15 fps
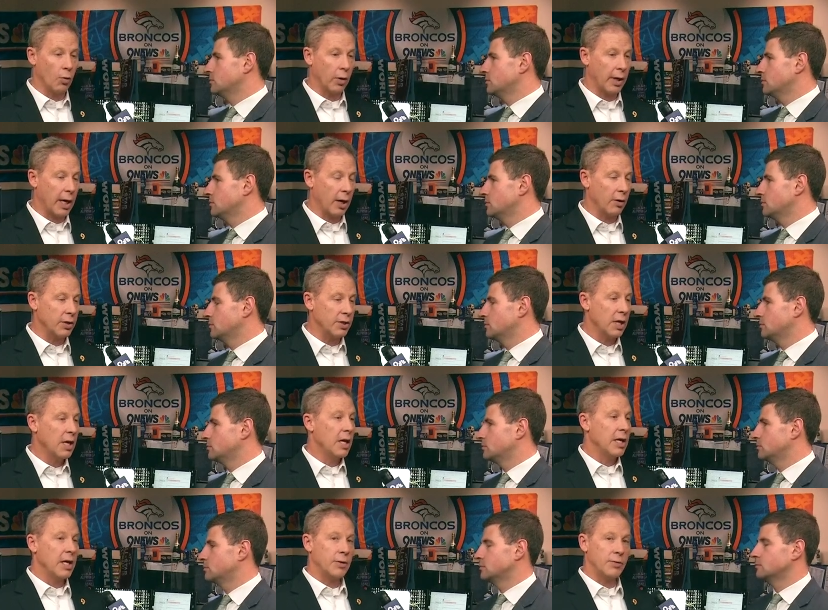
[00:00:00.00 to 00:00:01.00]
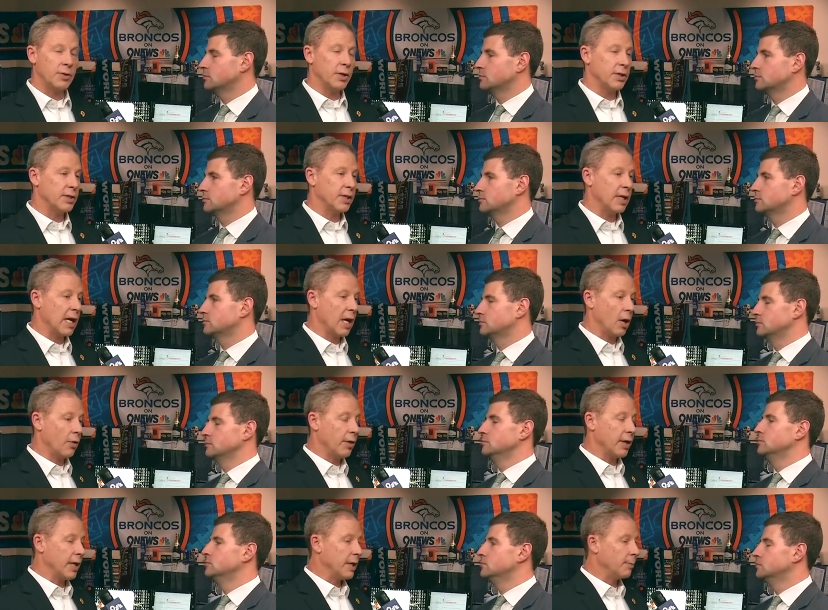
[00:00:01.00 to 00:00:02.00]
Speaker 1: more carries. Interested to see how
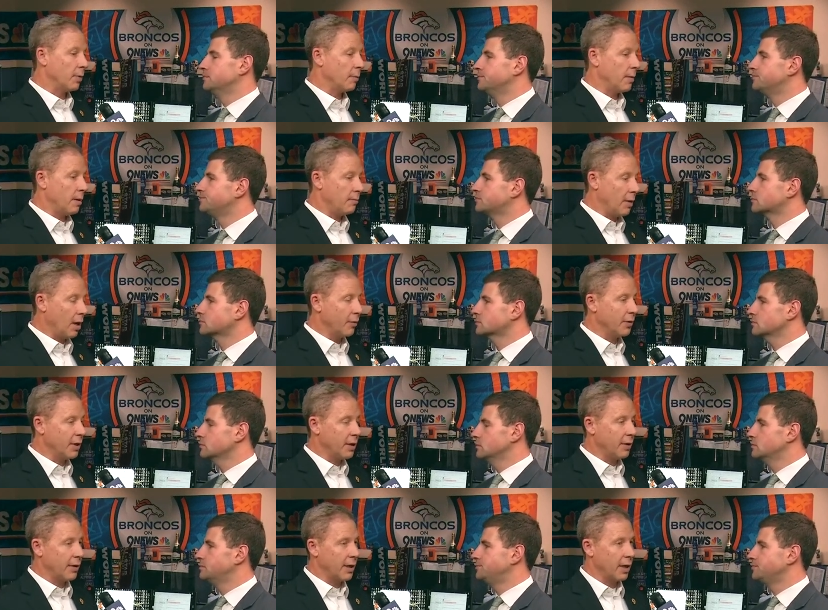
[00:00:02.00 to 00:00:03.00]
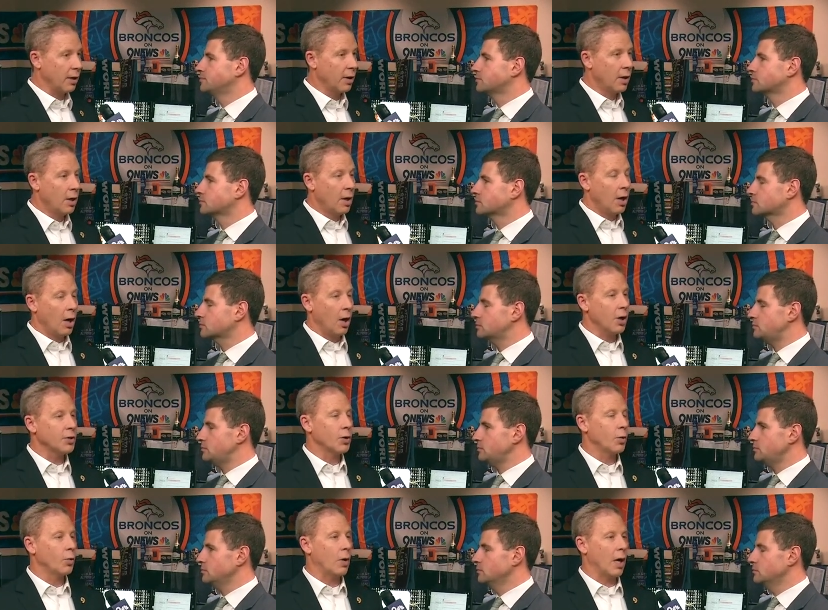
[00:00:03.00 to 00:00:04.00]
they implement Melvin into there.
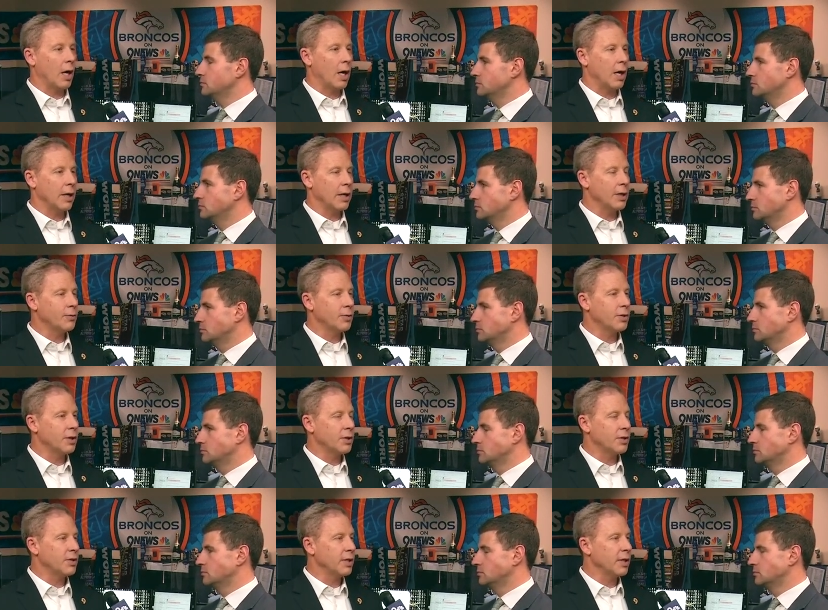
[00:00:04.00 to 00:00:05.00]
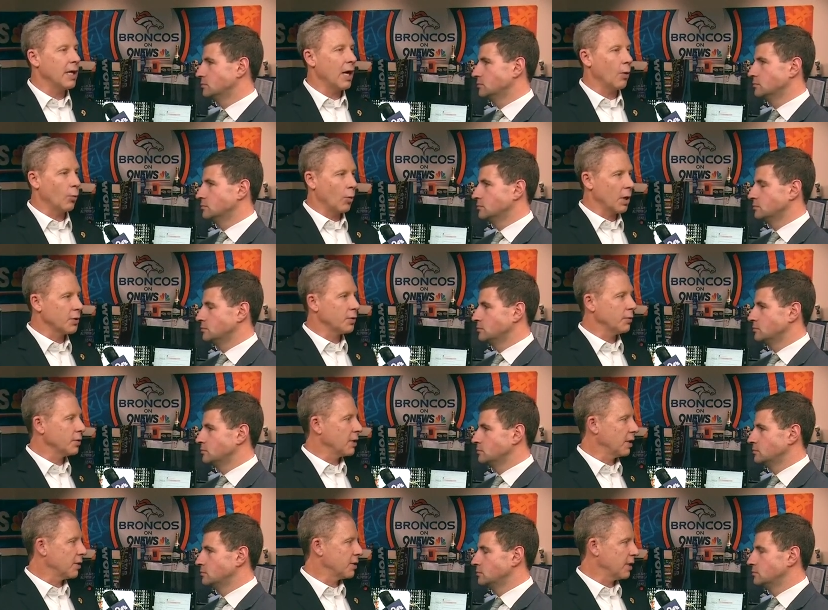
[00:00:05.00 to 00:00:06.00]
Also, uh, interested to see how Russell
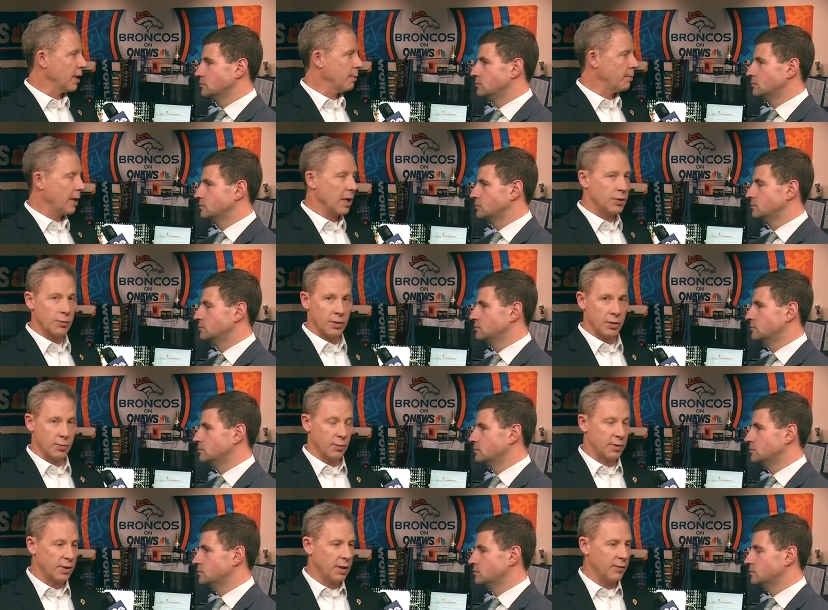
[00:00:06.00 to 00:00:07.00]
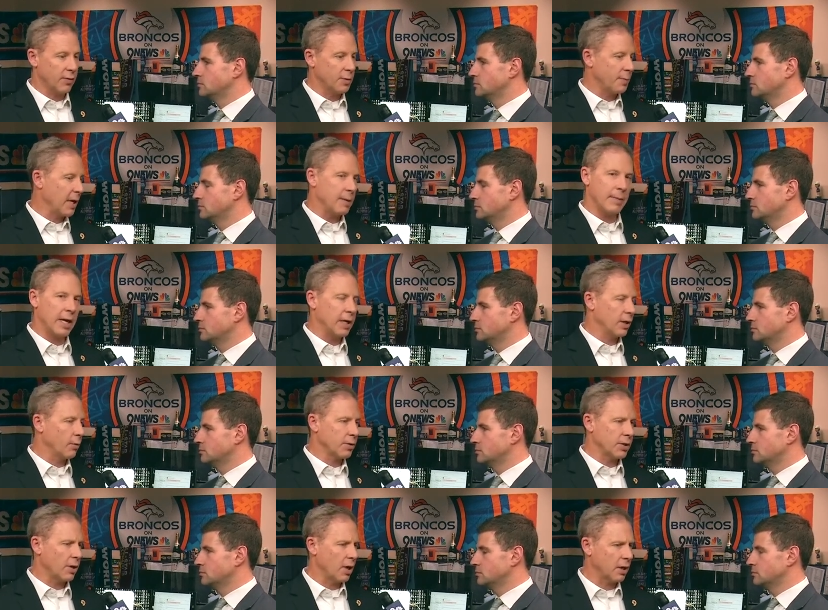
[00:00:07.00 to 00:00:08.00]
is on the same page with his receivers. Peyton Manning
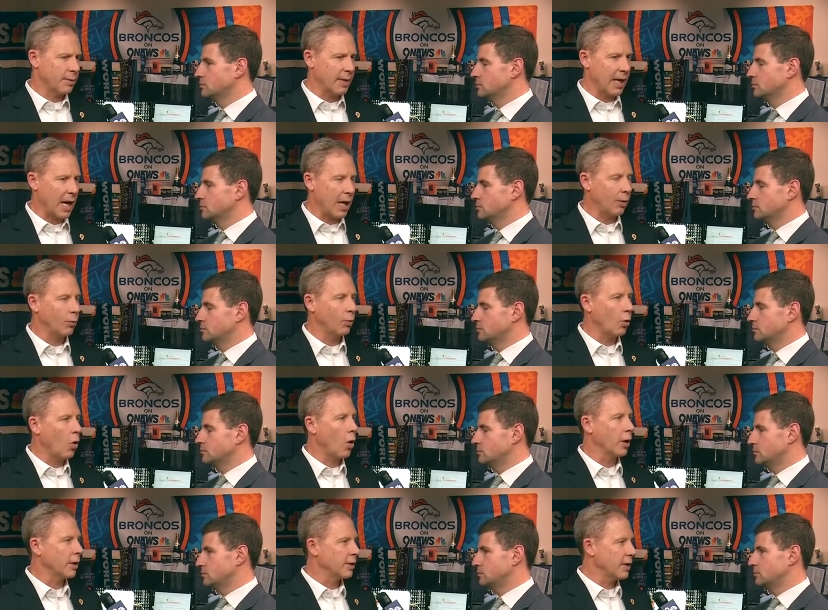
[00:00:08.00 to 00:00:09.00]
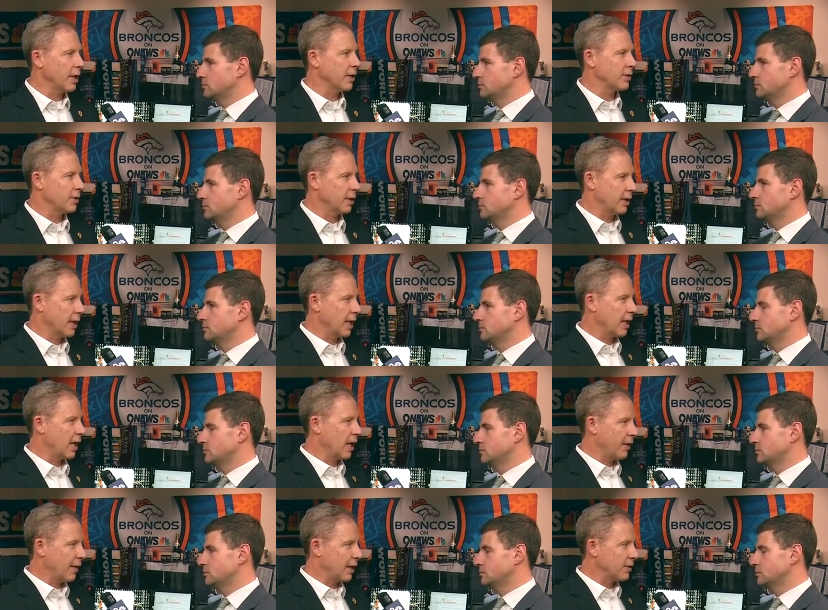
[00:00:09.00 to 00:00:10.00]
always talked about how long it takes to get
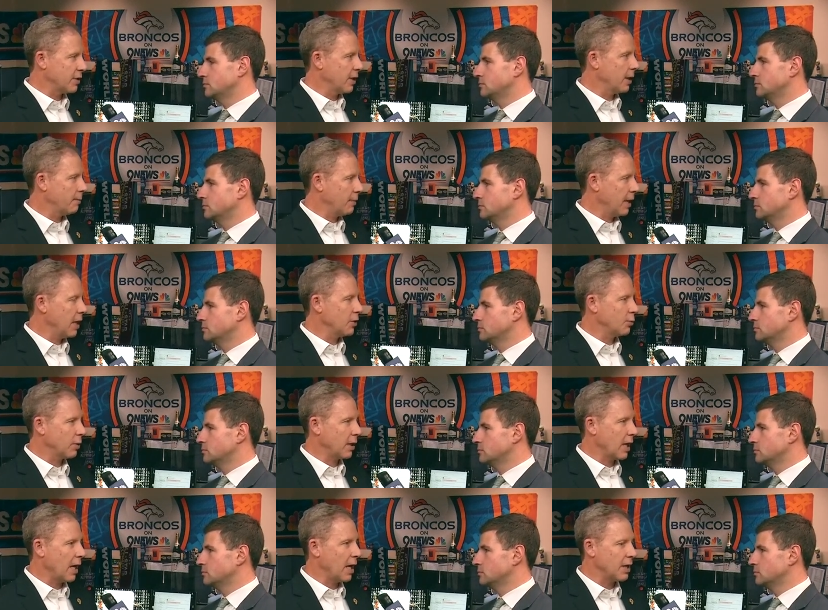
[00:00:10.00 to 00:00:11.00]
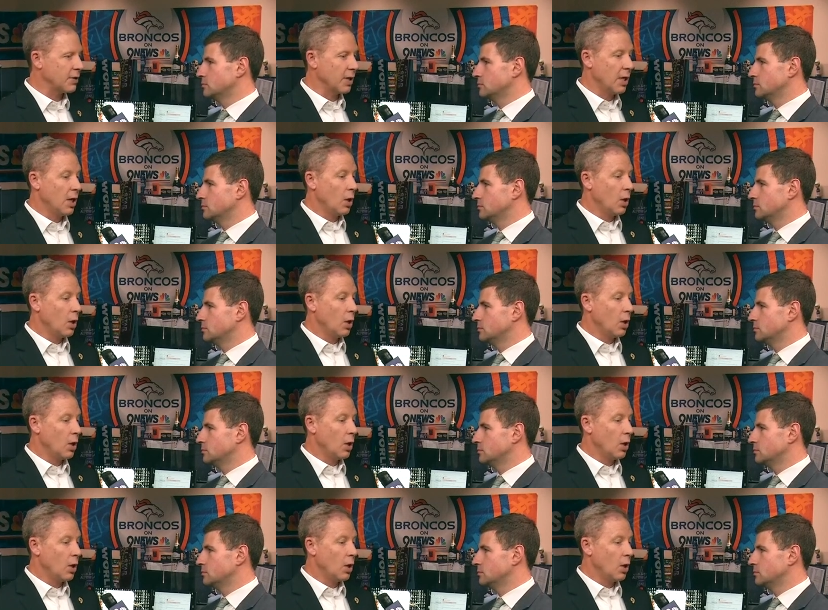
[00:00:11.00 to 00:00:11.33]
on that same page with guys.